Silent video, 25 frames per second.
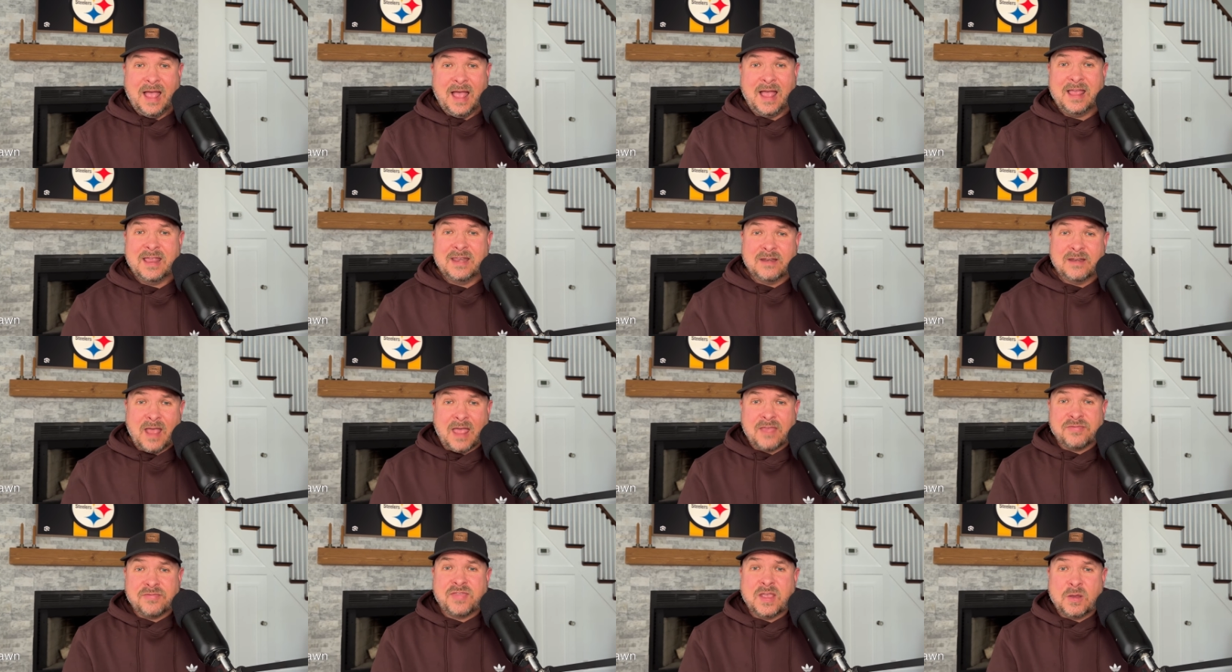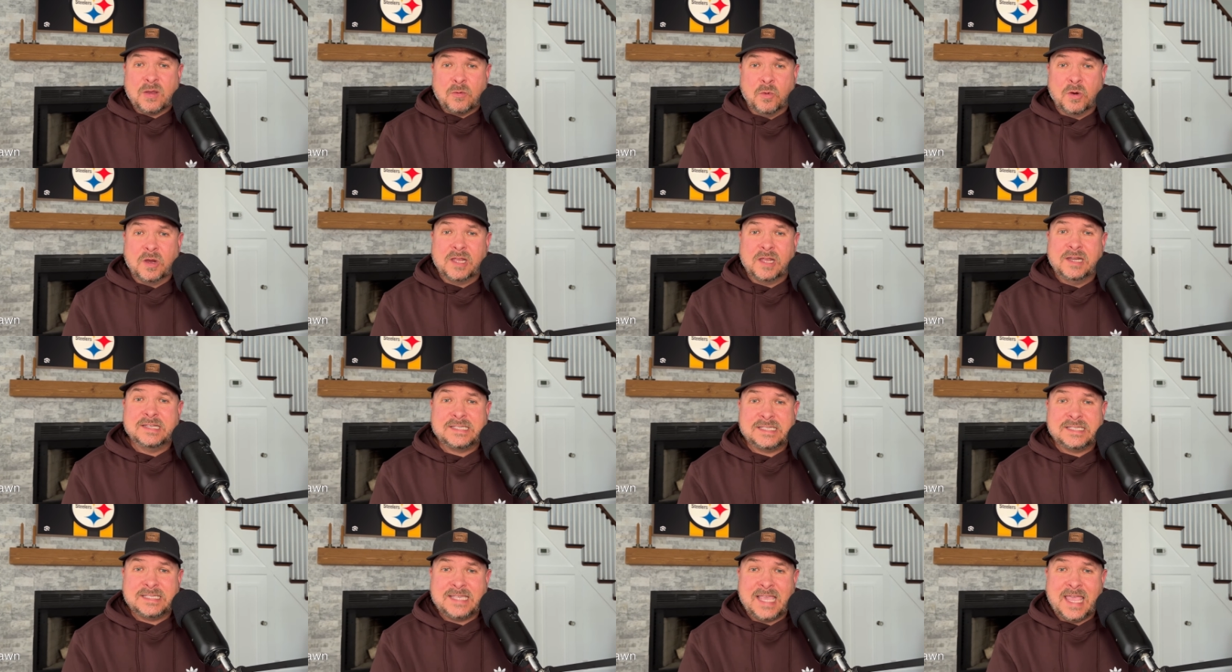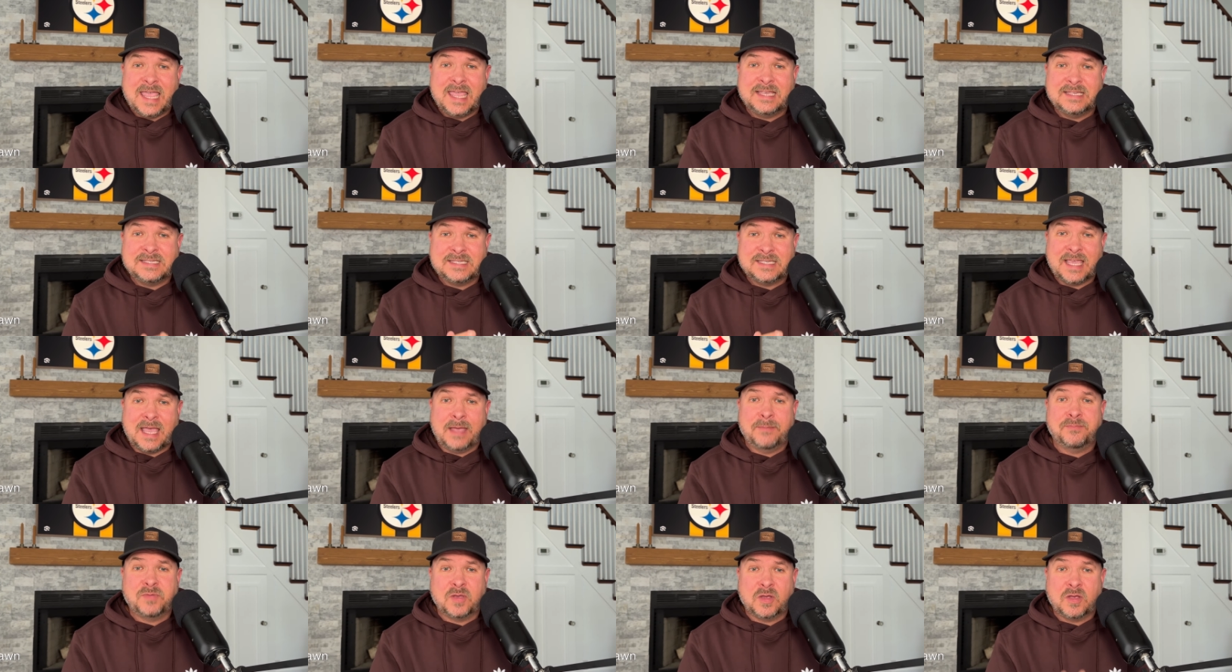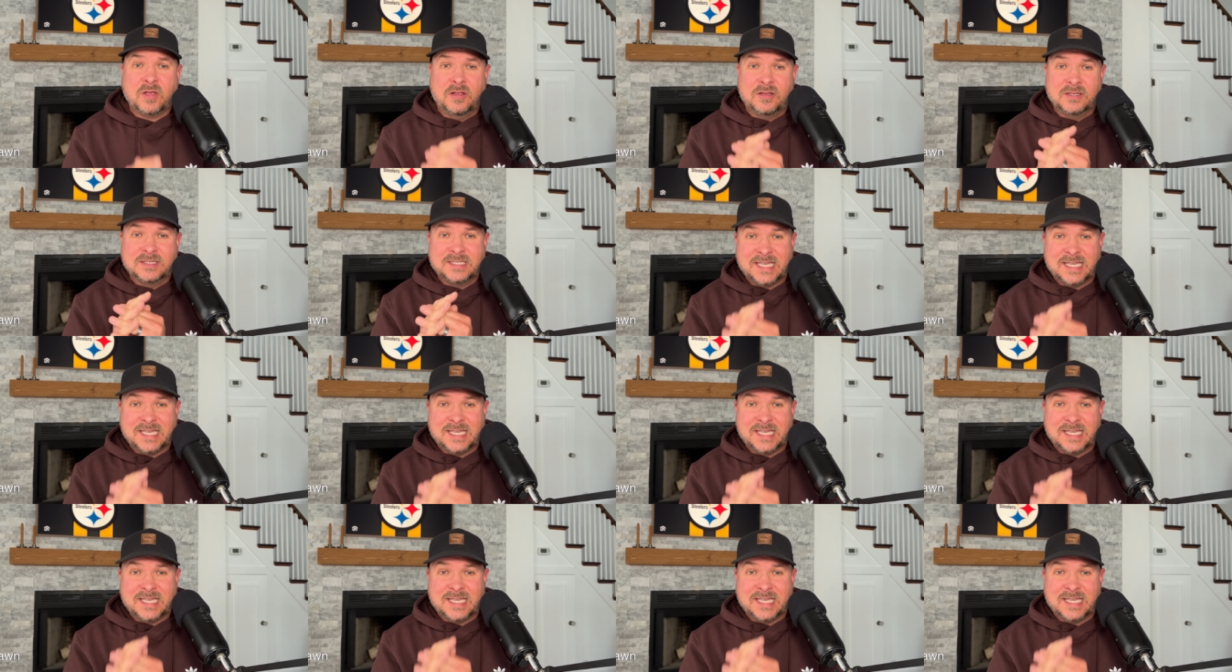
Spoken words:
and I think we're going to stay skeptical